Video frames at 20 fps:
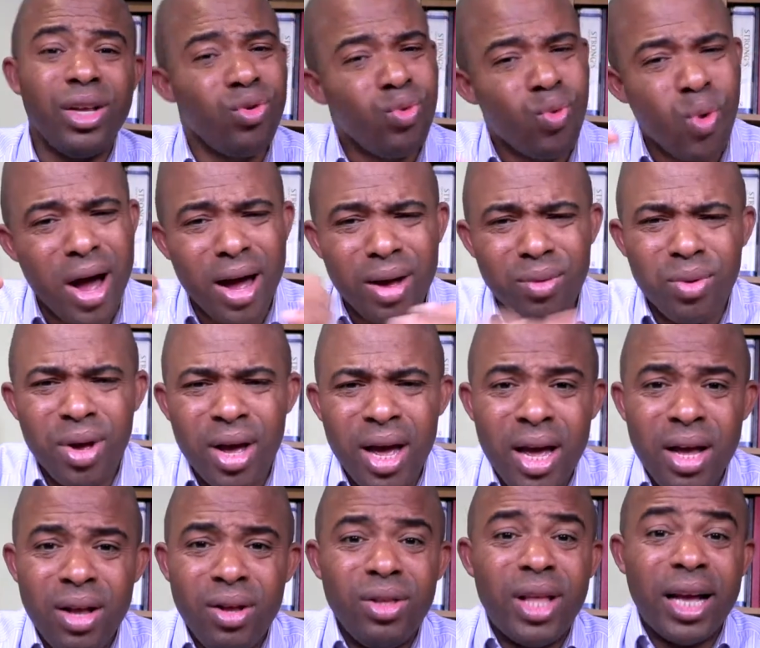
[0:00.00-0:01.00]
You are
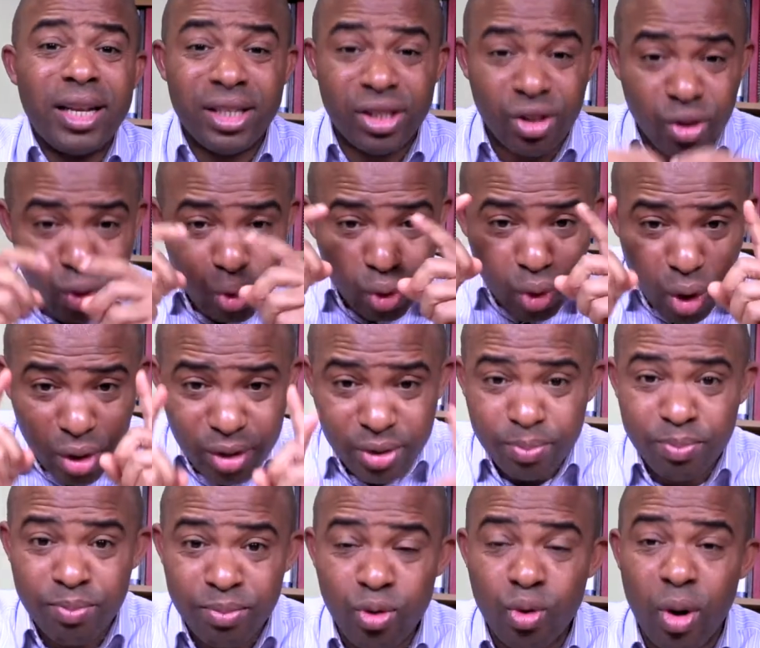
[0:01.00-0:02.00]
that is not
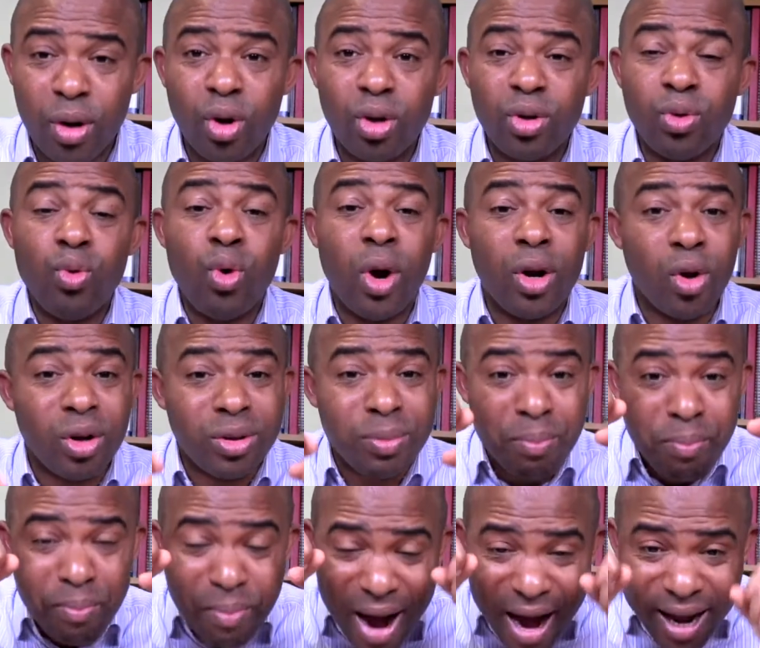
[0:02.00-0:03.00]
you are not you are not
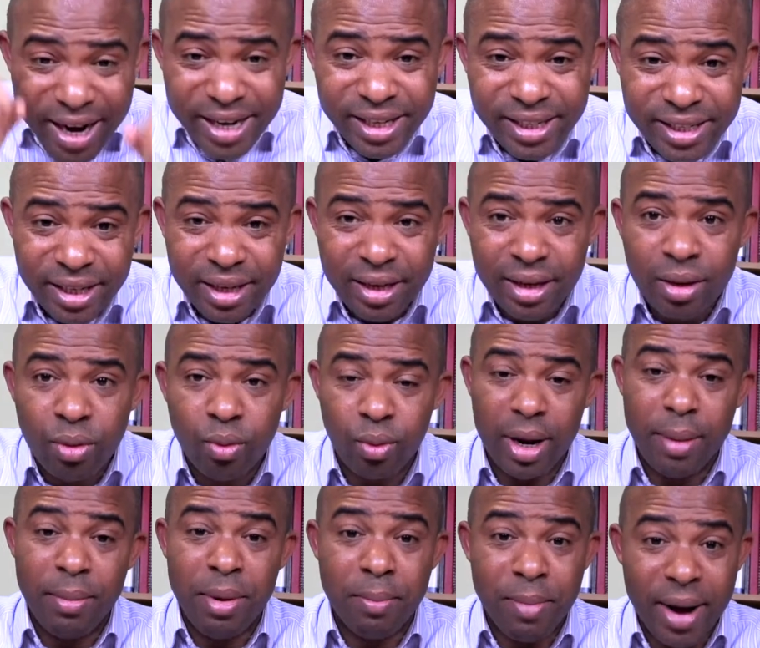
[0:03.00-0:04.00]
married. When
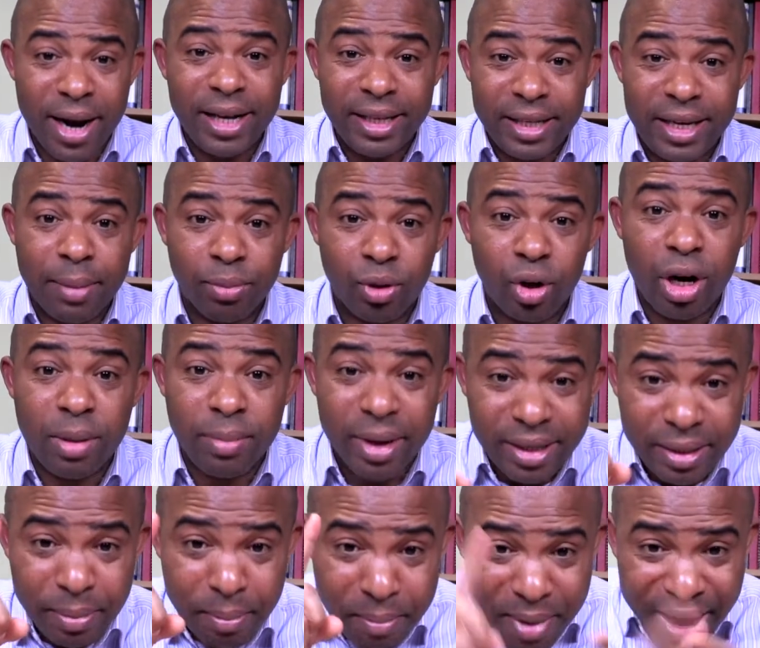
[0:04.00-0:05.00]
I mean marriage here, I'm talking
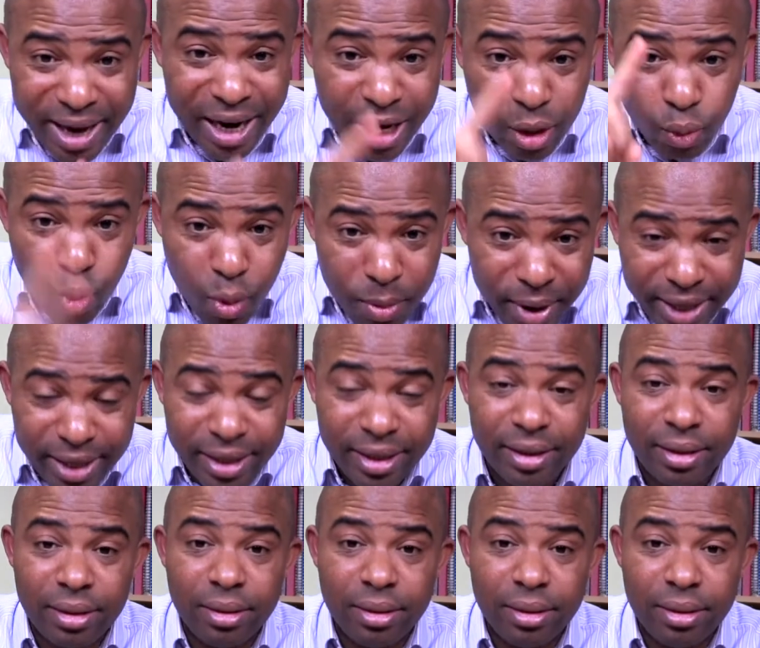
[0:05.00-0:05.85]
about a man and a woman.